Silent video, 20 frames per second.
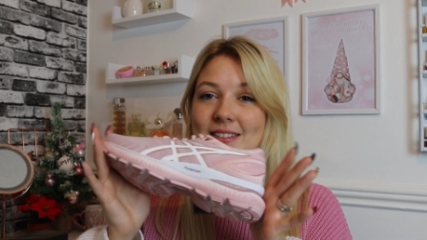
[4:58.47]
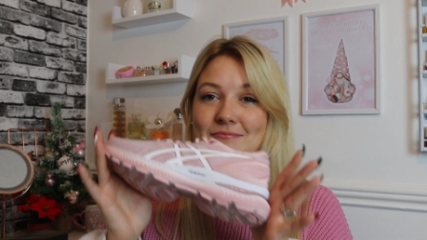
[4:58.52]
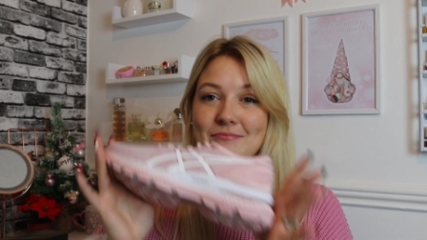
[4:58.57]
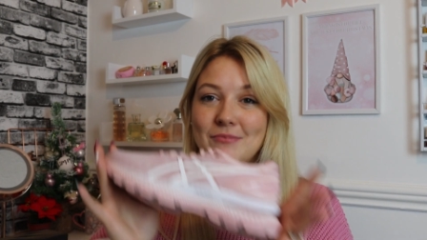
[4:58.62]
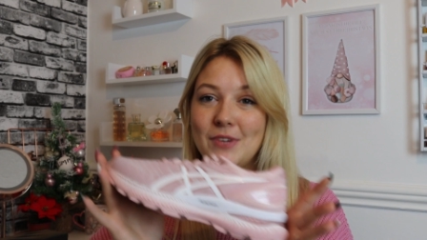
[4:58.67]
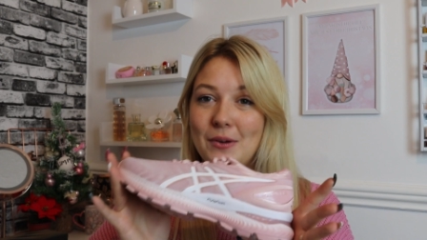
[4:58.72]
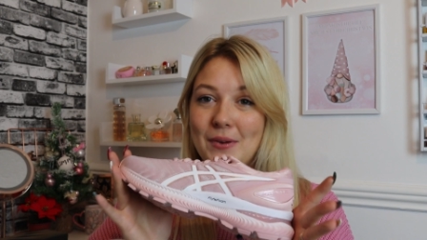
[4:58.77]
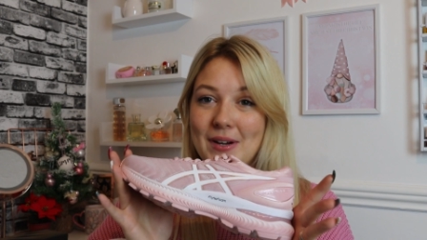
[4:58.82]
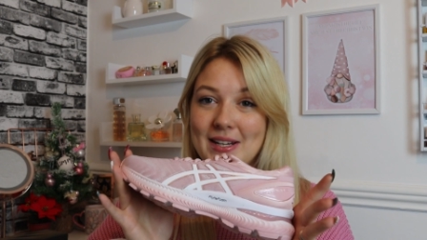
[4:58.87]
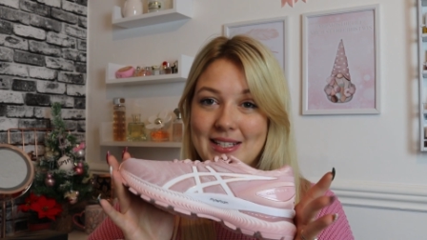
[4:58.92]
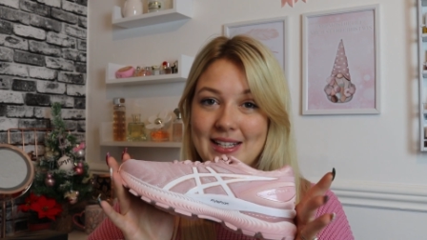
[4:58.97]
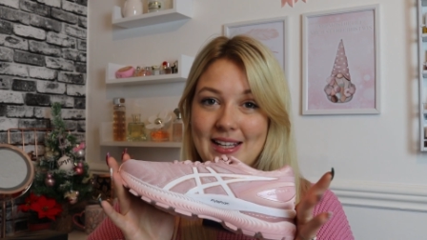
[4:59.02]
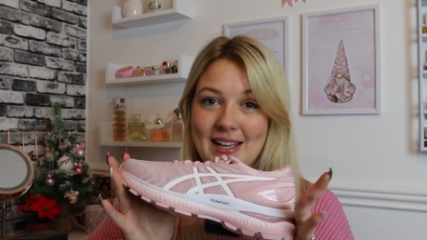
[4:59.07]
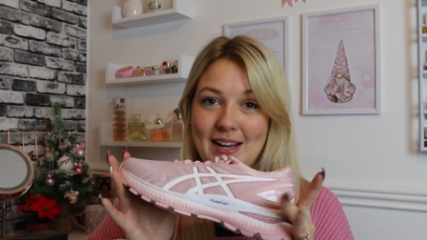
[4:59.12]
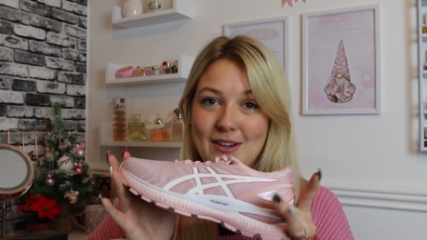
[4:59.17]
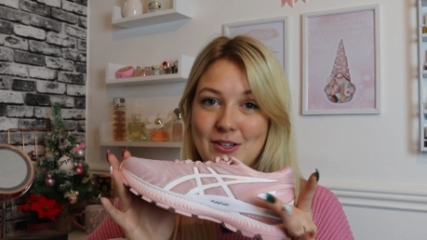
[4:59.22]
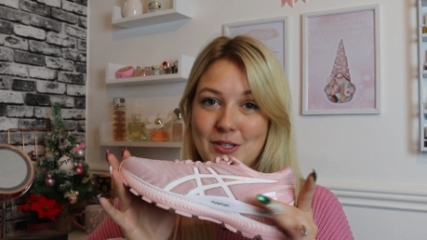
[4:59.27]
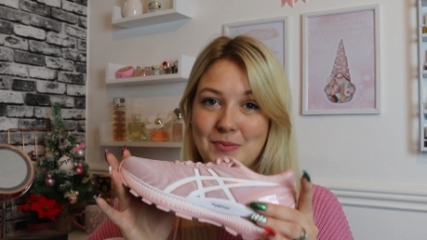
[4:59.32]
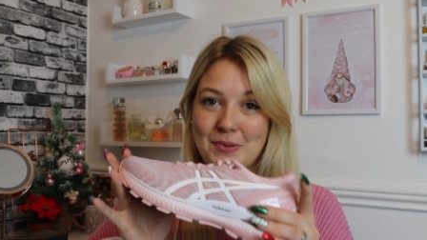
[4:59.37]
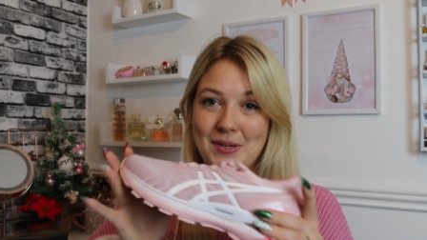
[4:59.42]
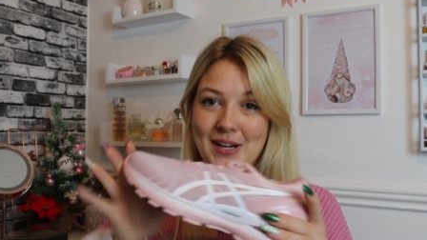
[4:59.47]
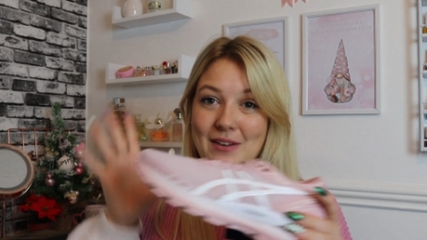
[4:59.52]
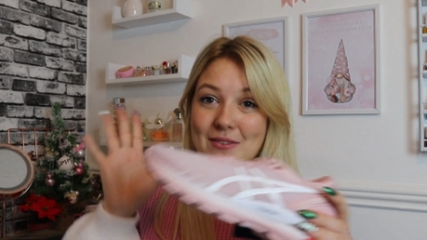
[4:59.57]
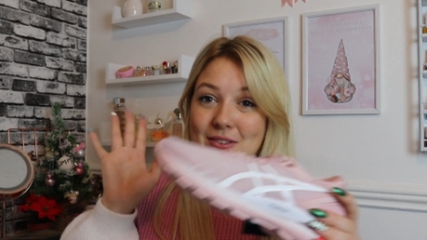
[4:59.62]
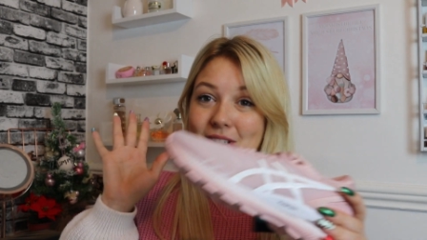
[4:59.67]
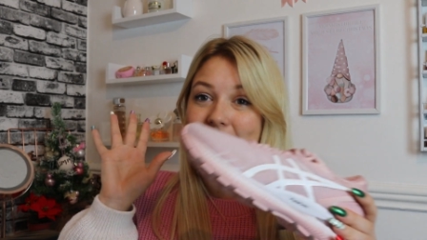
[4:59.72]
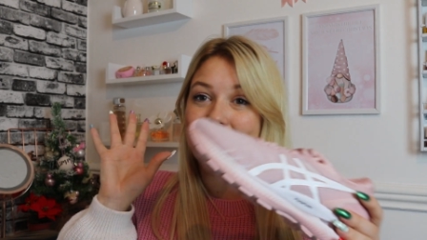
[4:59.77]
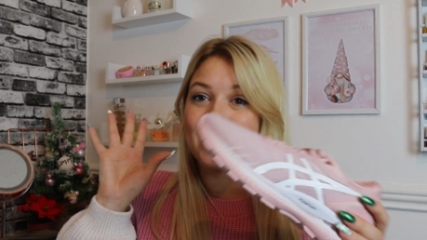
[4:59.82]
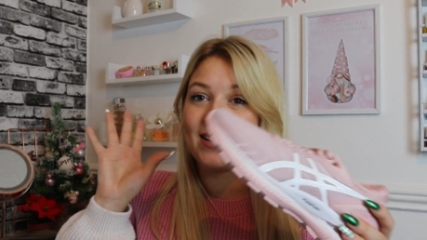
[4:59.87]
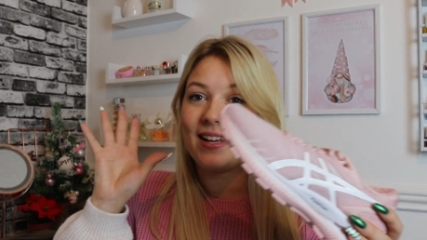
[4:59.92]
no idea how to
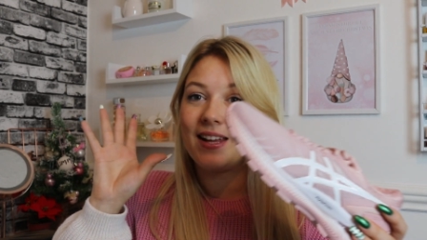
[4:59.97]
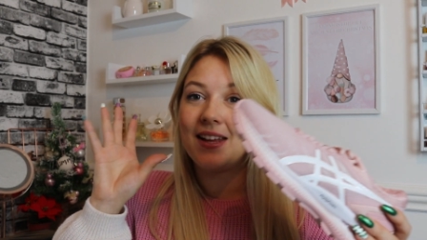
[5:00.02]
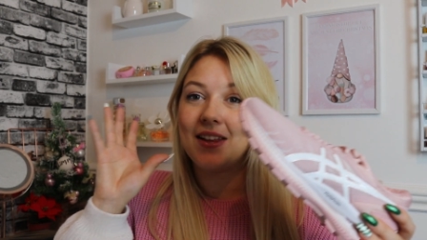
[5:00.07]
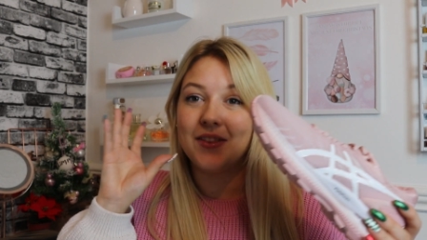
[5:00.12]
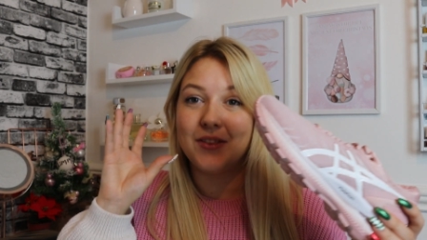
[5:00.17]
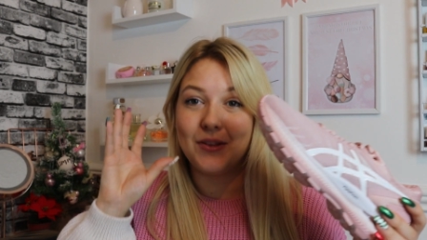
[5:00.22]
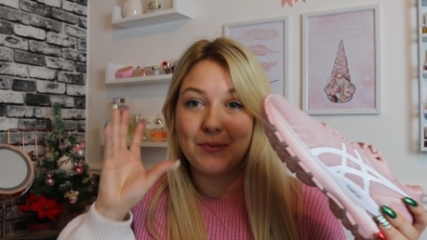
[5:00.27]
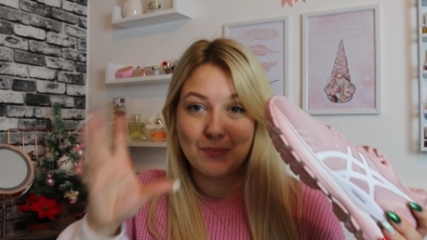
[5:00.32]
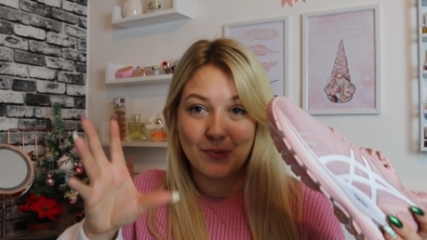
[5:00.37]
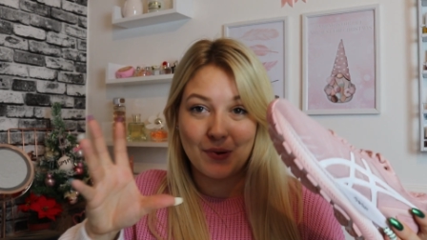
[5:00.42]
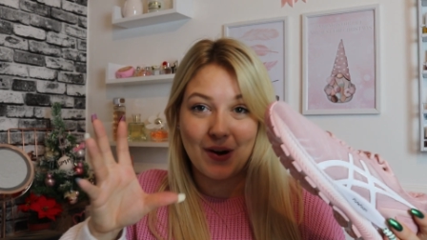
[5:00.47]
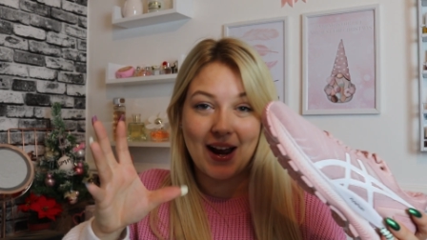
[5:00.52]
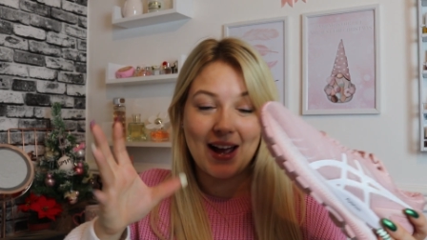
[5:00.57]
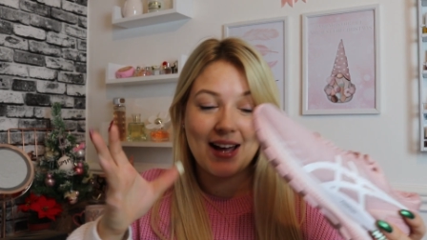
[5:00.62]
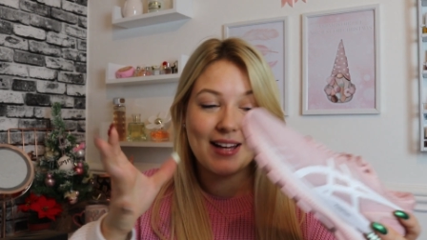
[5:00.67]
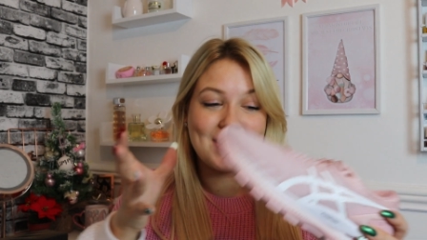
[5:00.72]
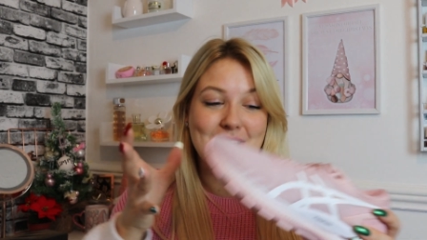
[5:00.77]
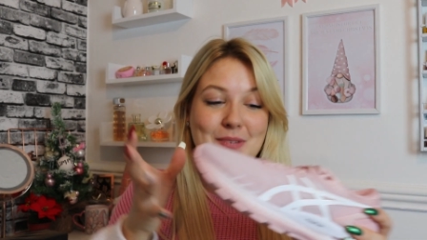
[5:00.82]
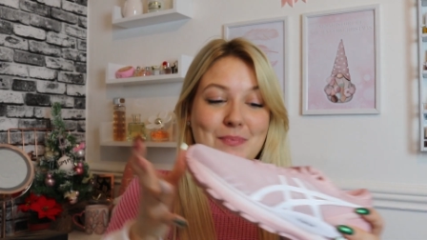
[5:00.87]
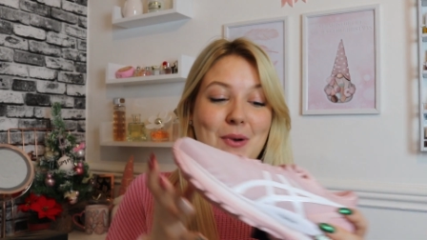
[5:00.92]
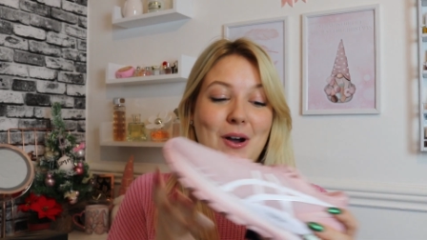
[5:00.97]
pronounce the brand,